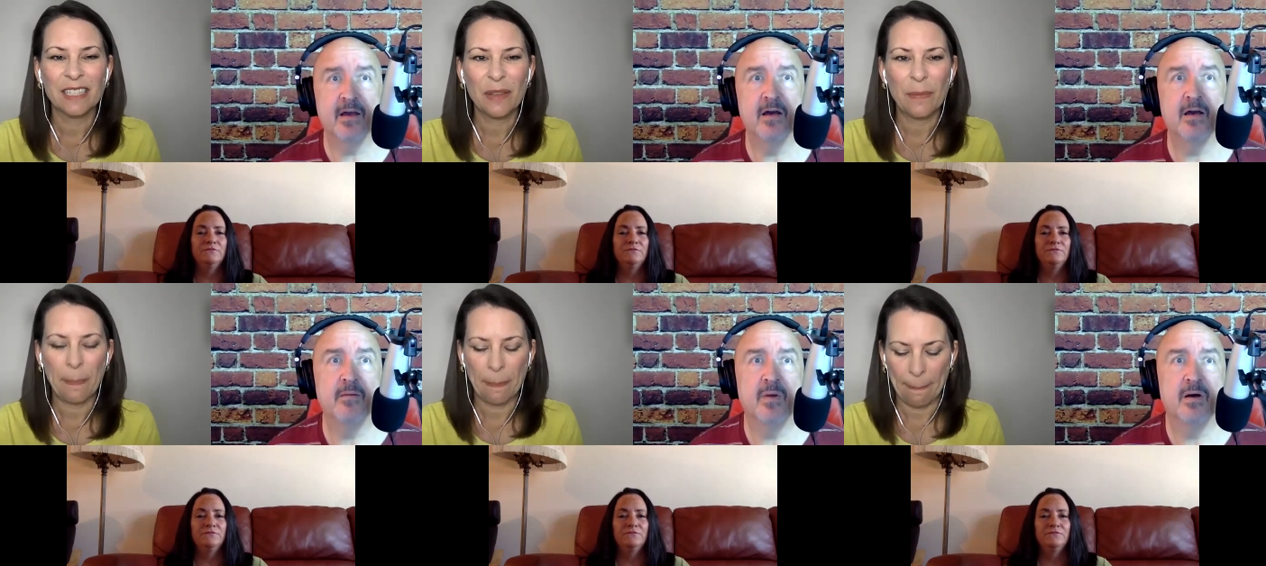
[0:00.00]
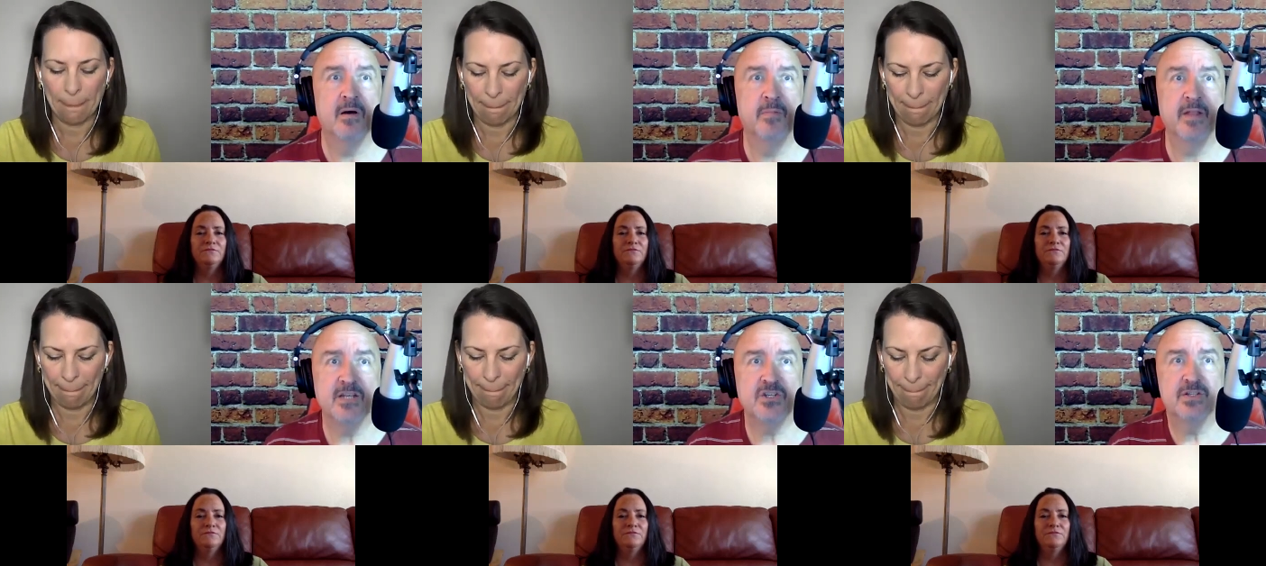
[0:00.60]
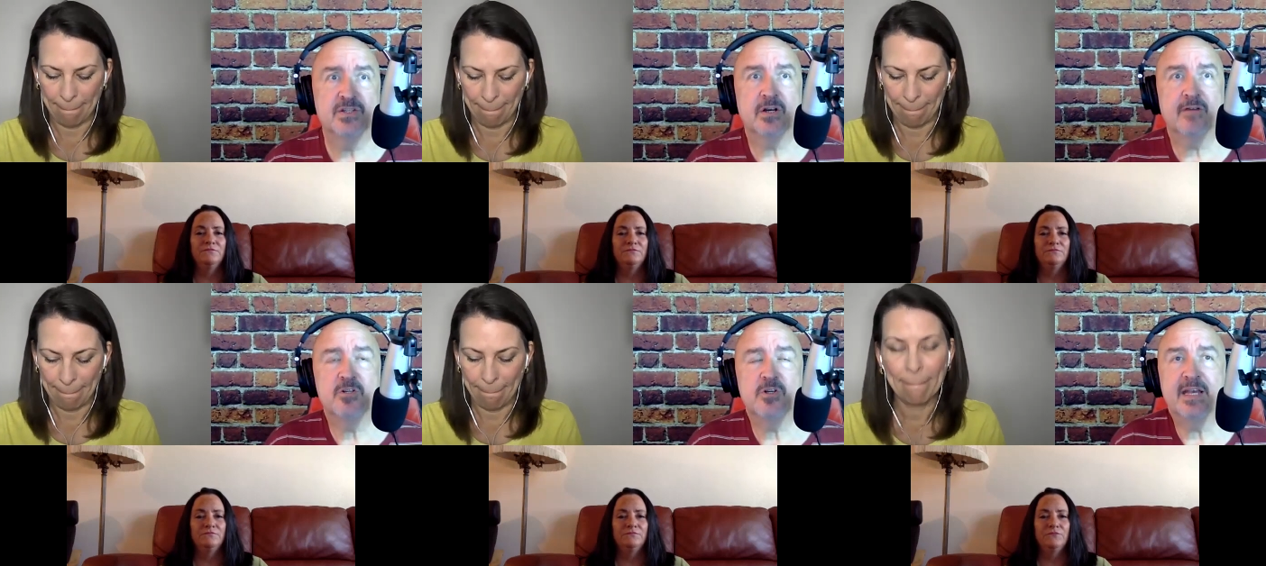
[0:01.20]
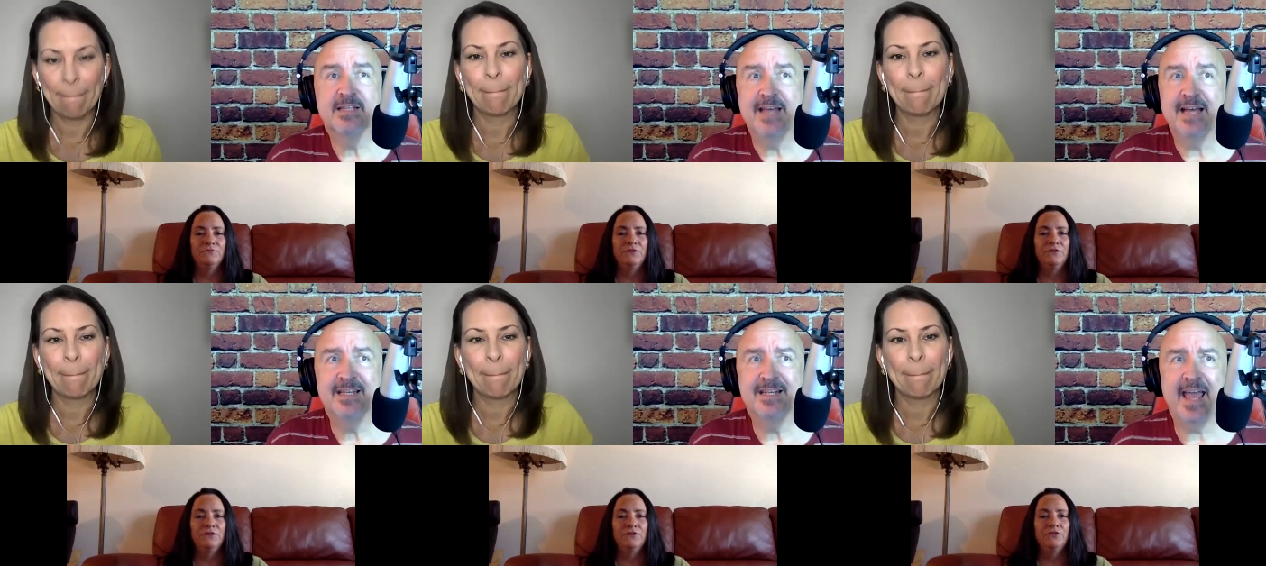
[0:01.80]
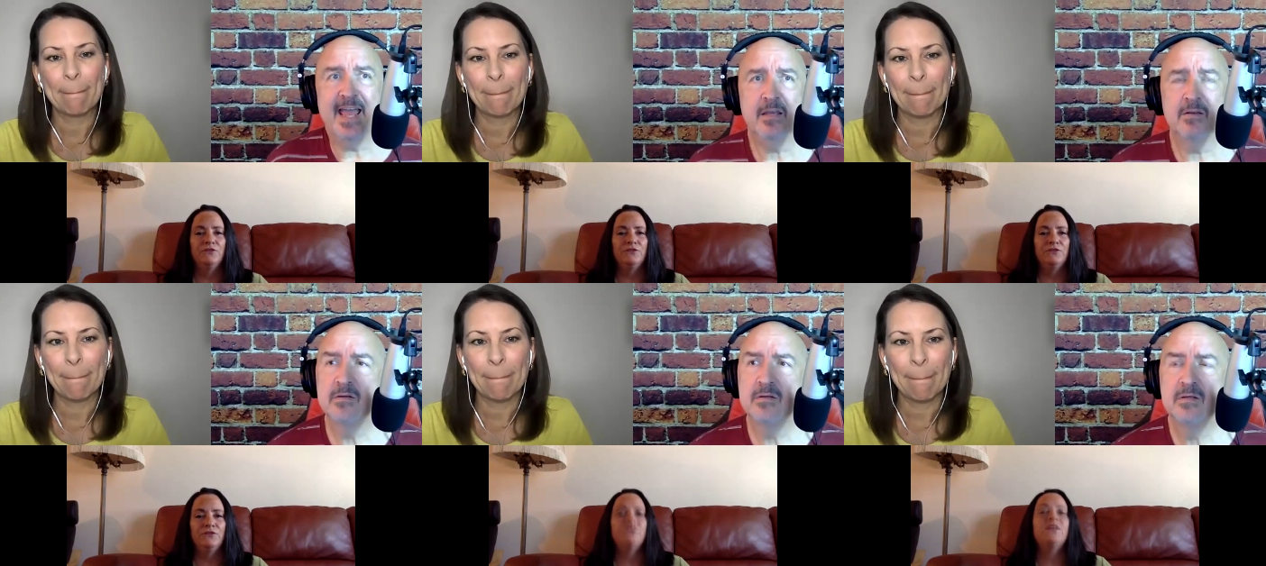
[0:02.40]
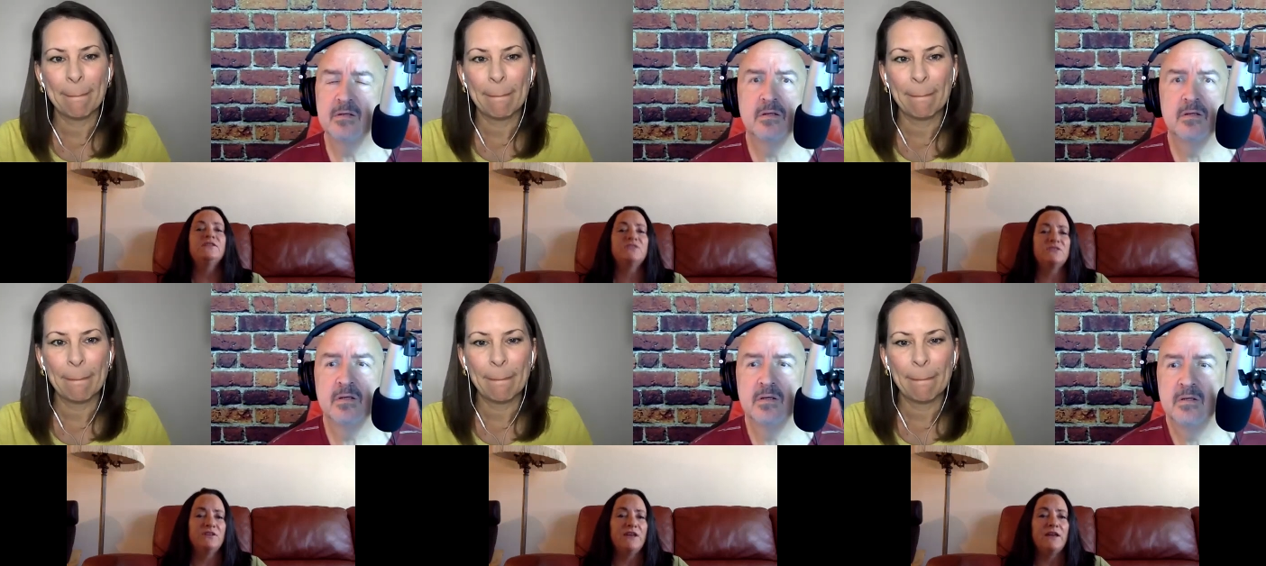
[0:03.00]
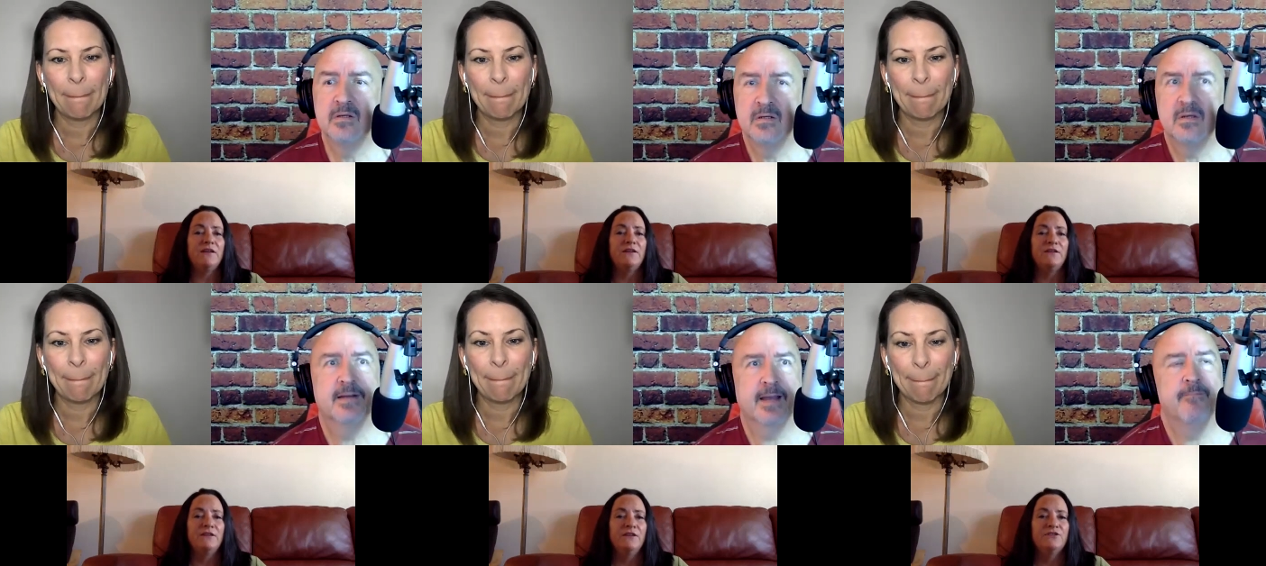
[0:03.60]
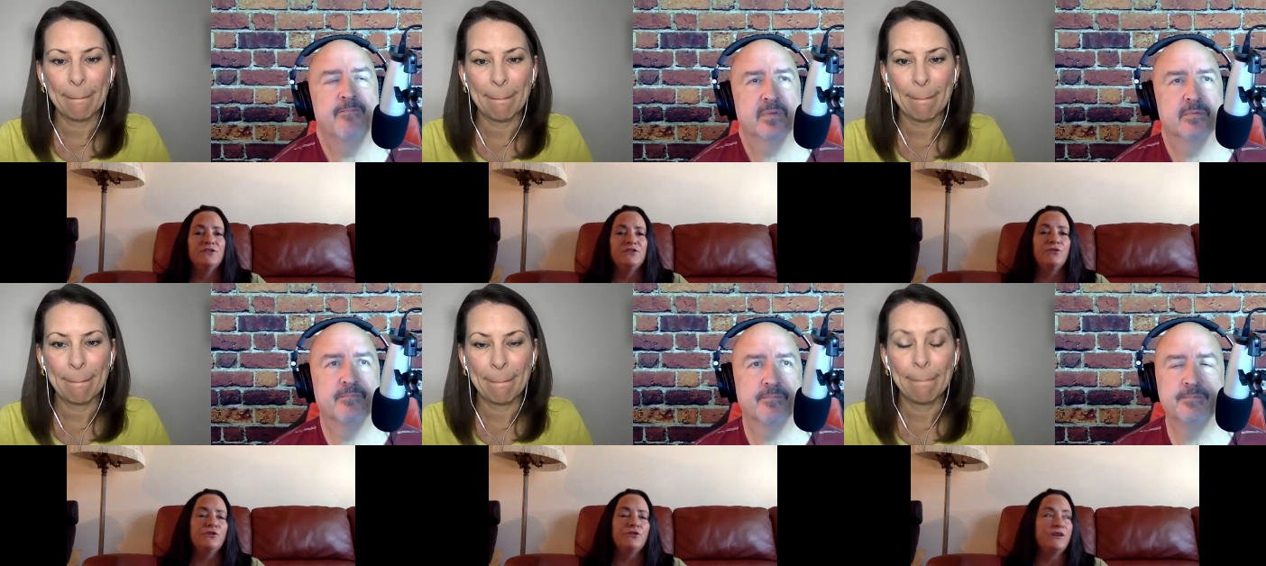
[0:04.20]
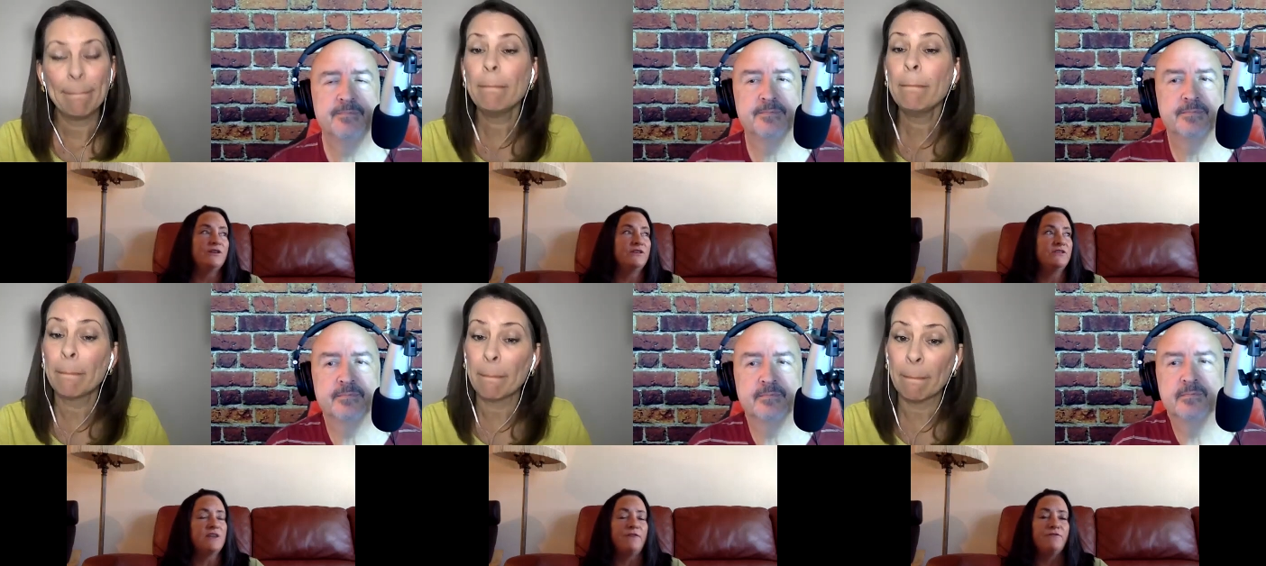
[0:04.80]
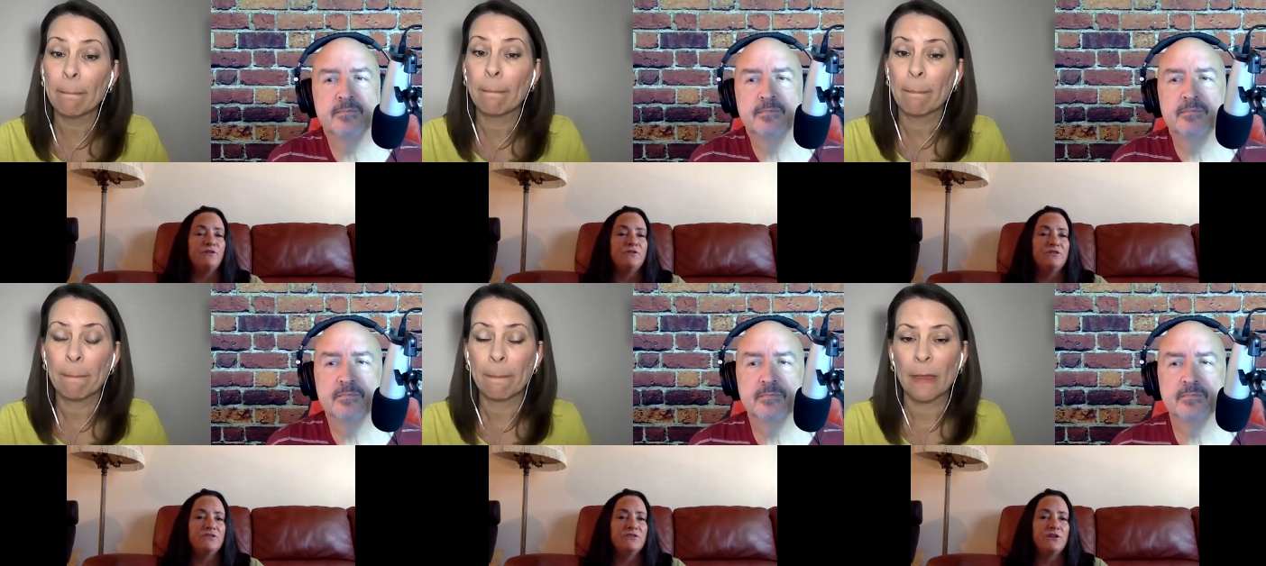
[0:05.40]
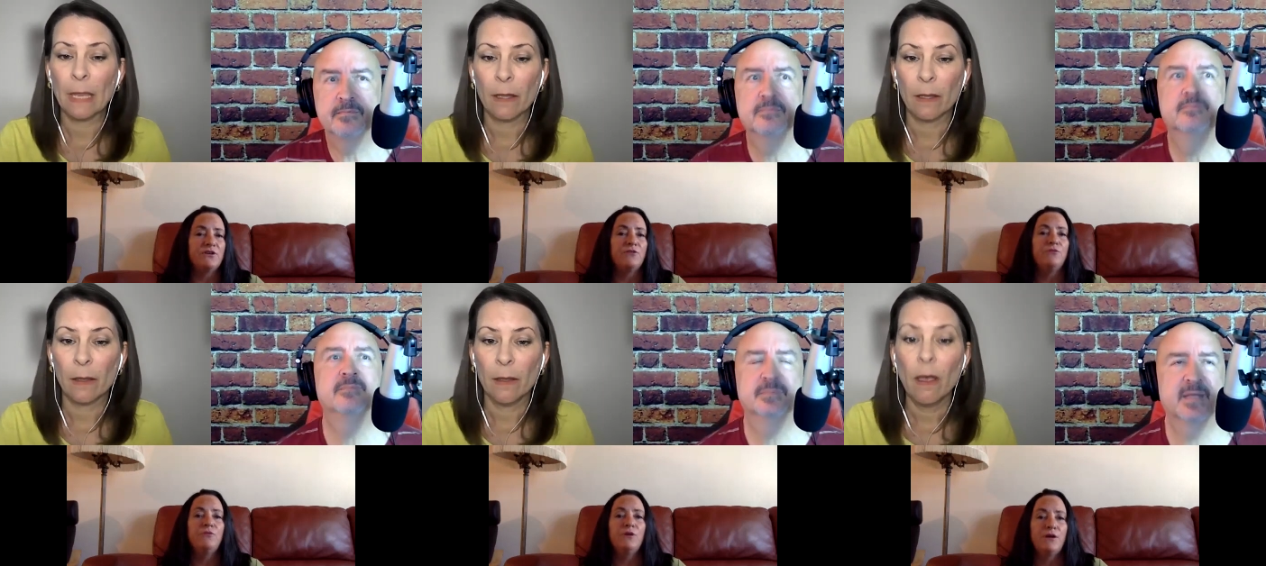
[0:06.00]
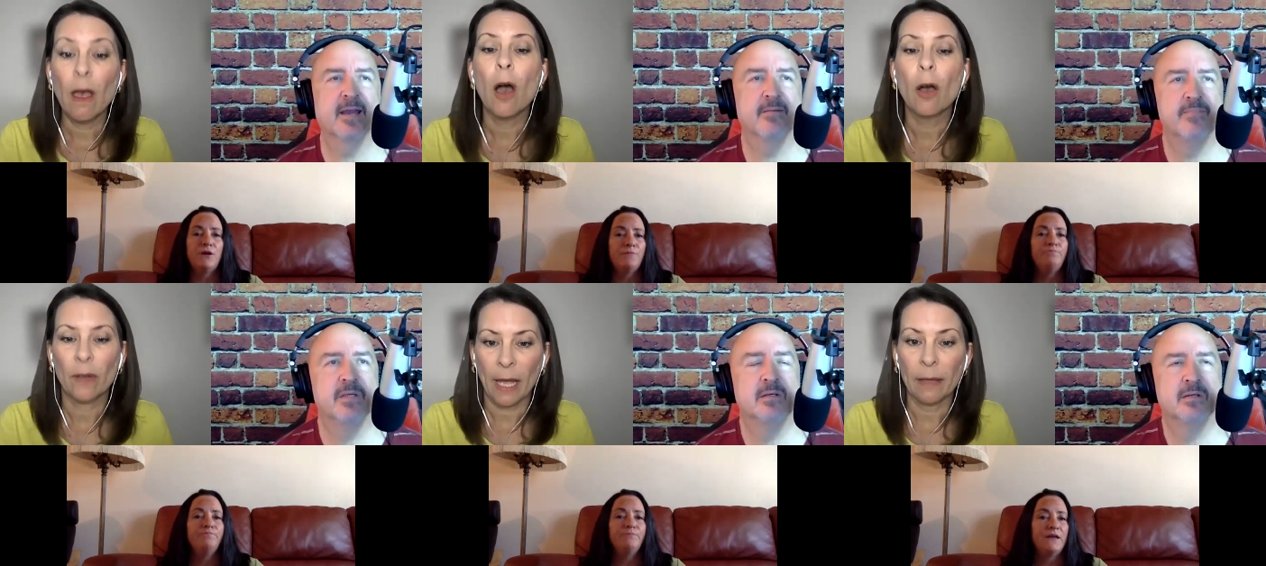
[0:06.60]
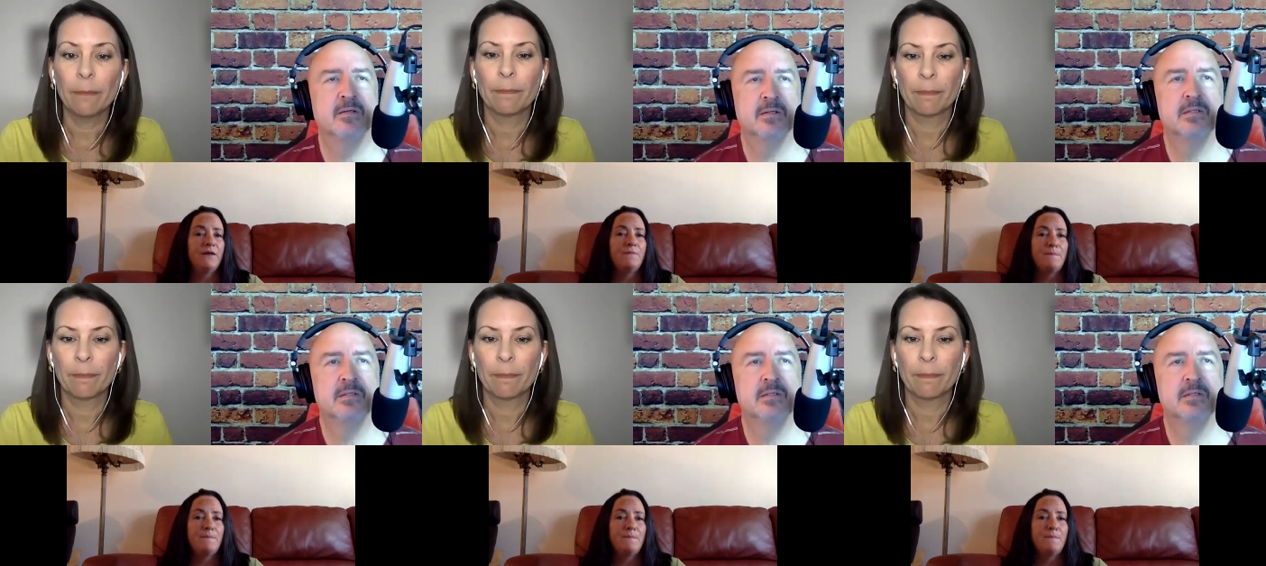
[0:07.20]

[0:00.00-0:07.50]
Speaker 1: um, ablation surgery. Is that today?
Speaker 2: That's today. Yeah. So they're in mm. San Francisco. Um, okay.
Speaker 1: okay.